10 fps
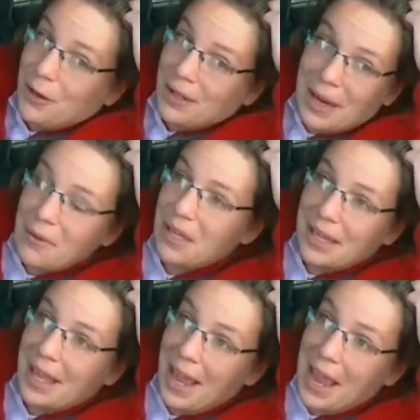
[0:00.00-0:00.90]
year, and now he
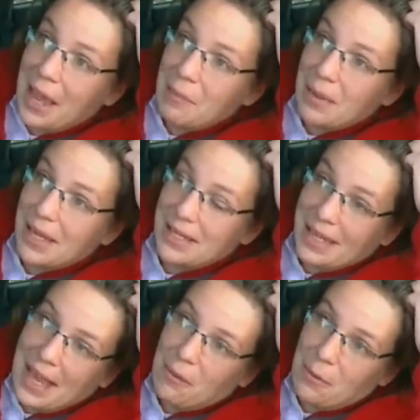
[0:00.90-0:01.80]
can't because he
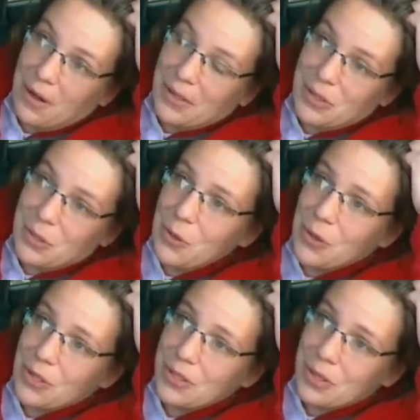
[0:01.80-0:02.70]
can't wear it to
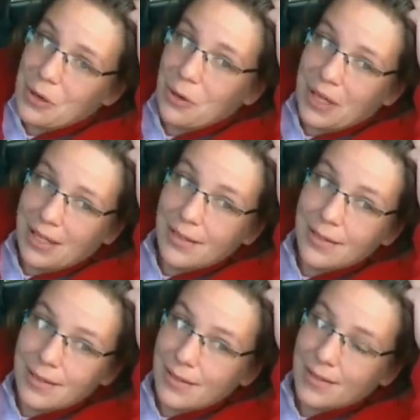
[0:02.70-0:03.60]
school, so
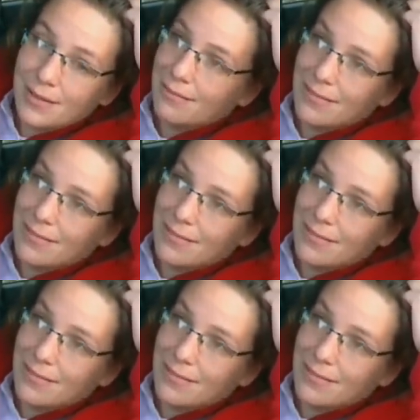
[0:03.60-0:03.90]
he's